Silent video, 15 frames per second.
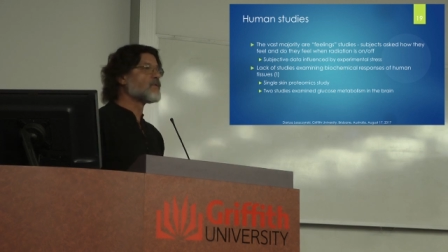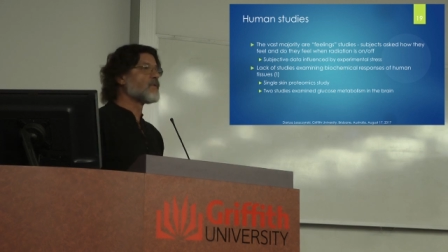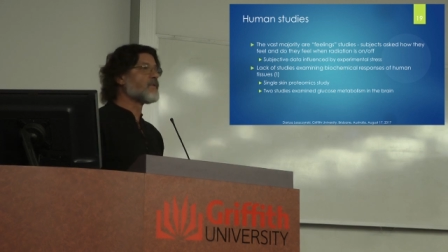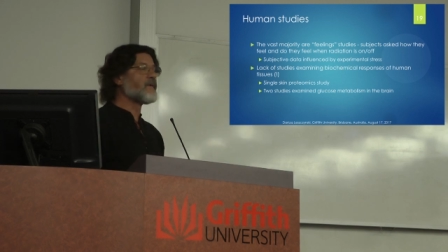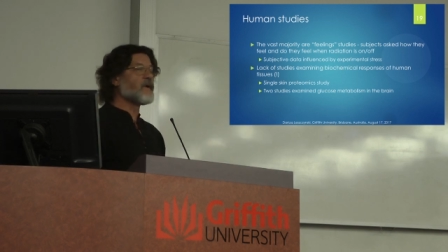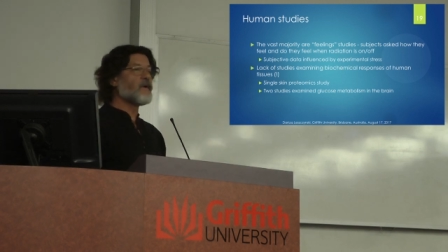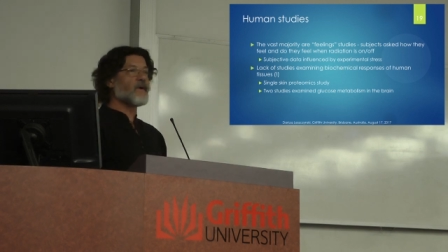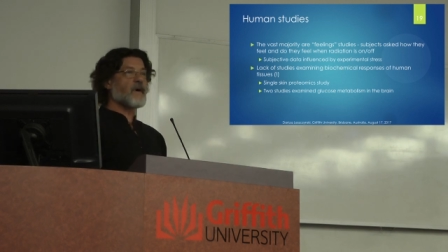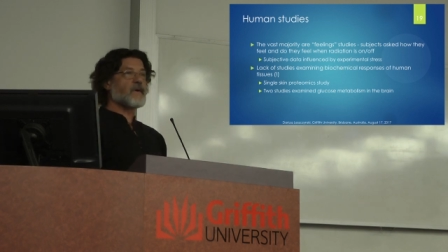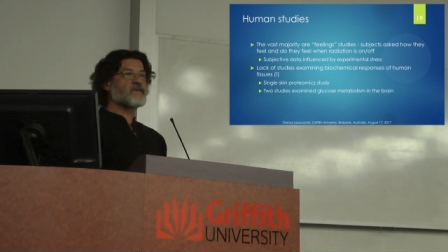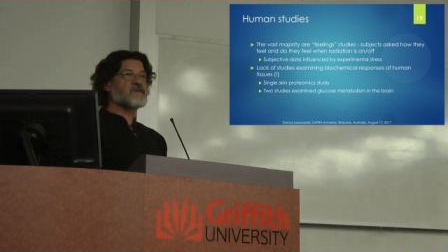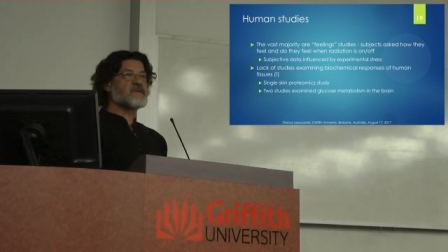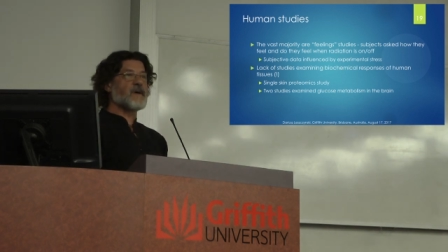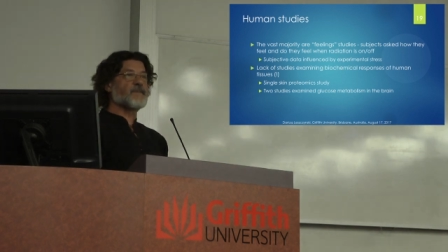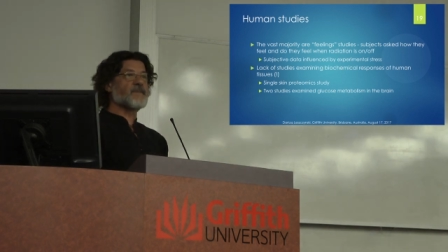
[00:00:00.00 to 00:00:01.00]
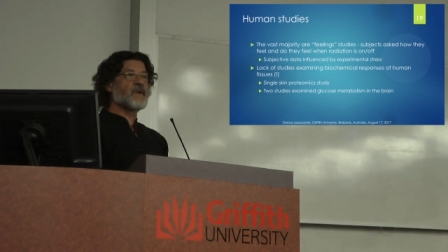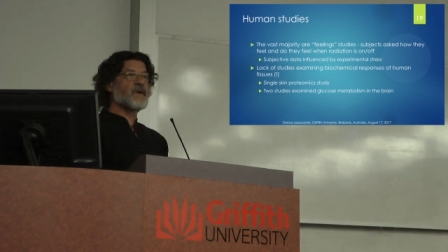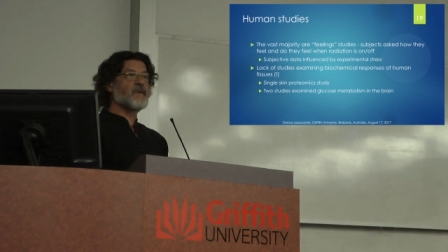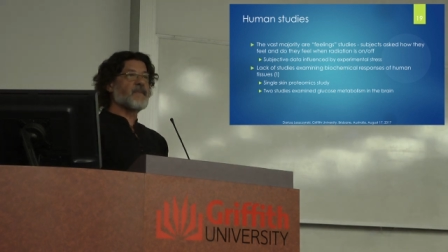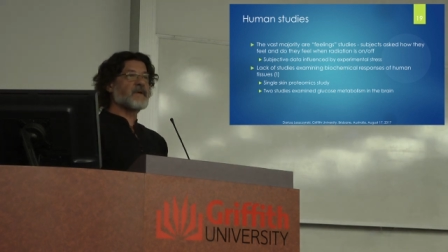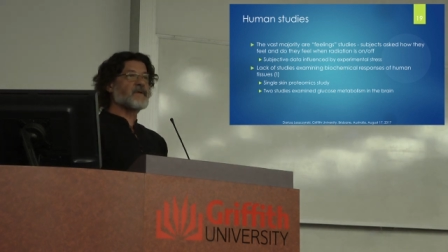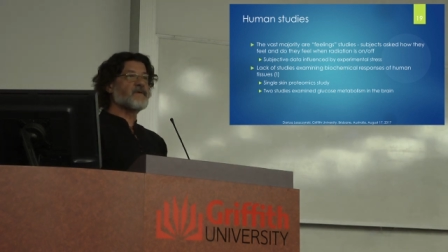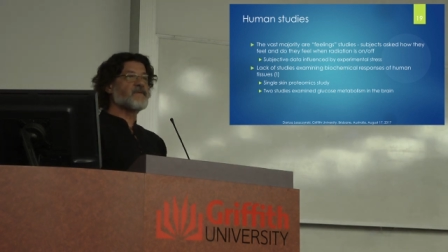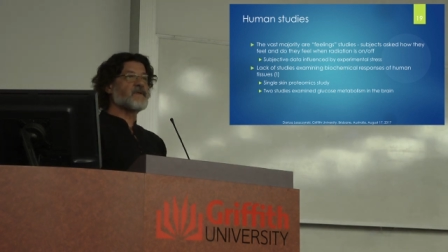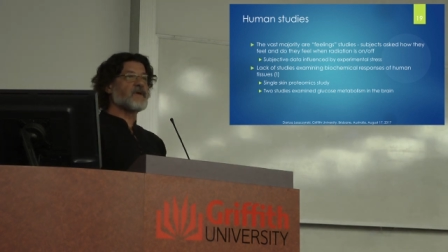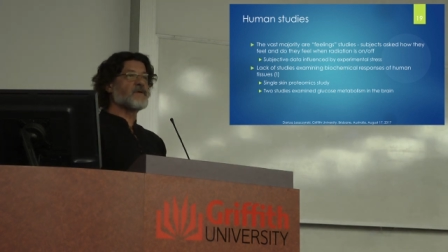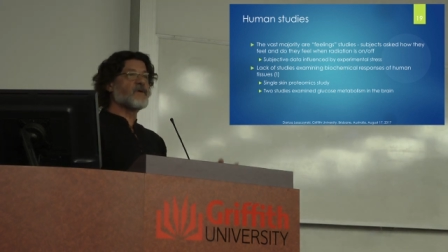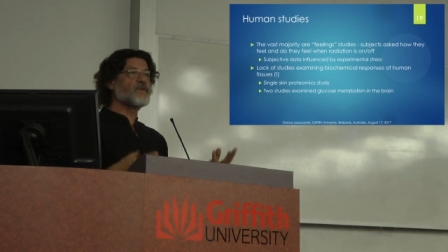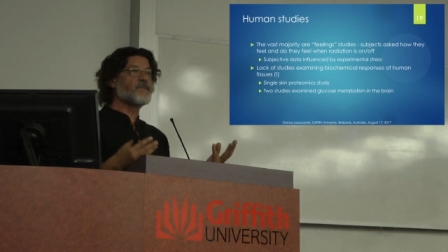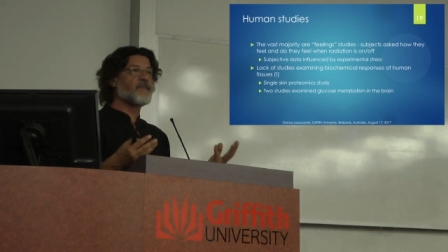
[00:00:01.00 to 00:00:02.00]
to, to figure out something, but
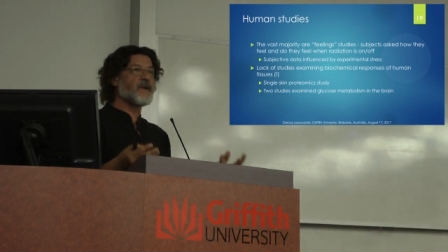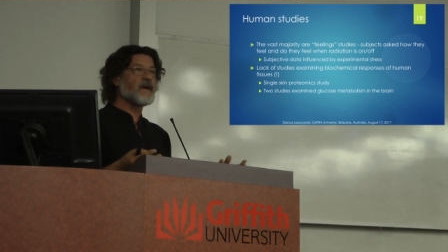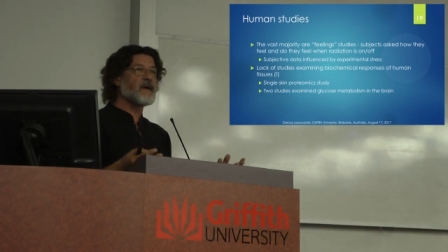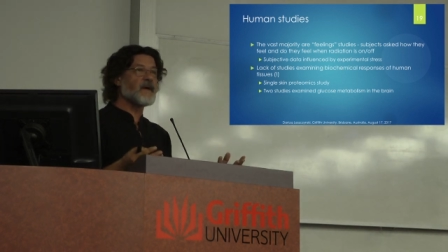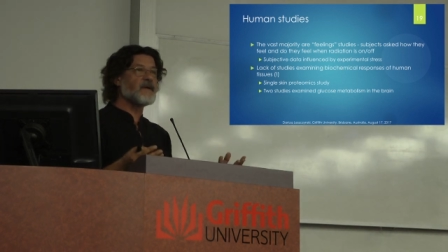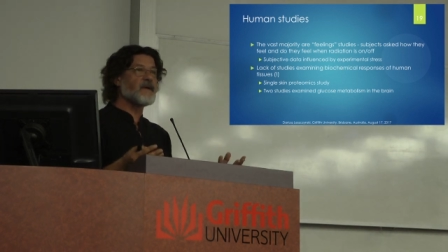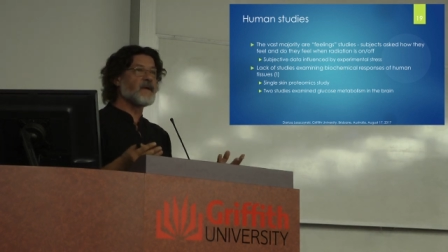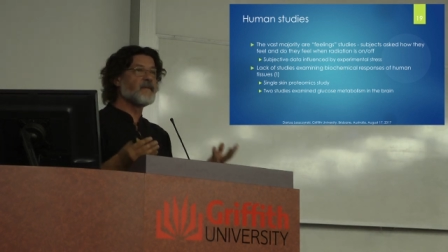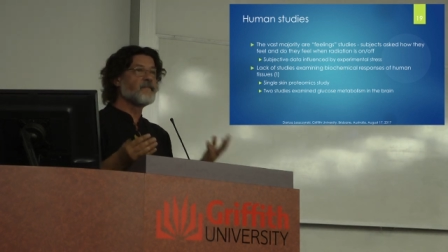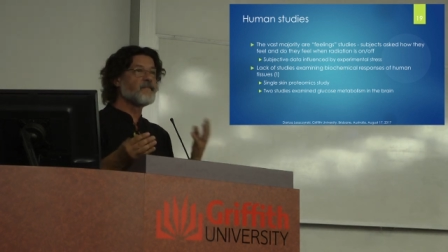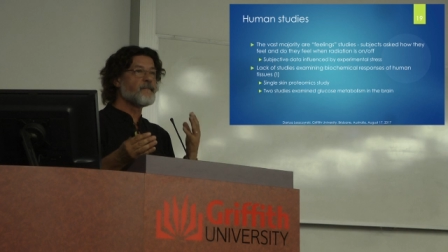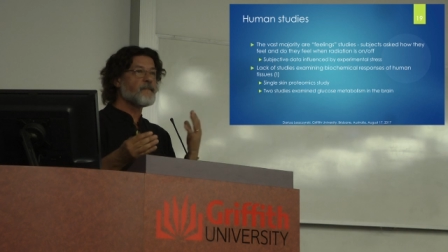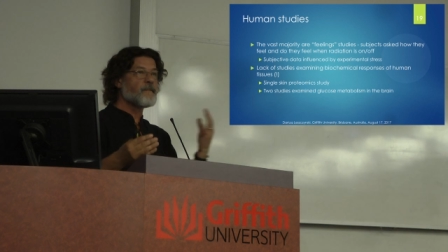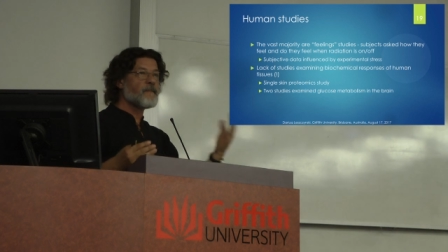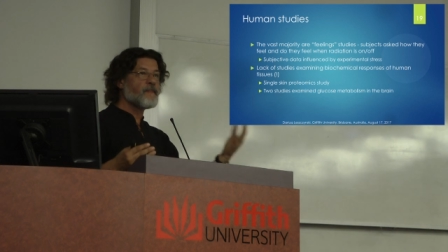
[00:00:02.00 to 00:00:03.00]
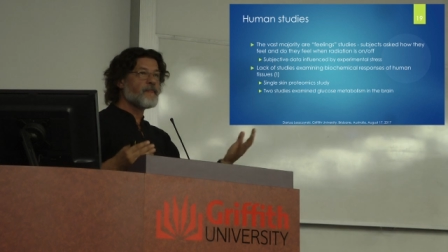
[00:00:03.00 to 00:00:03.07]
if they don't bring any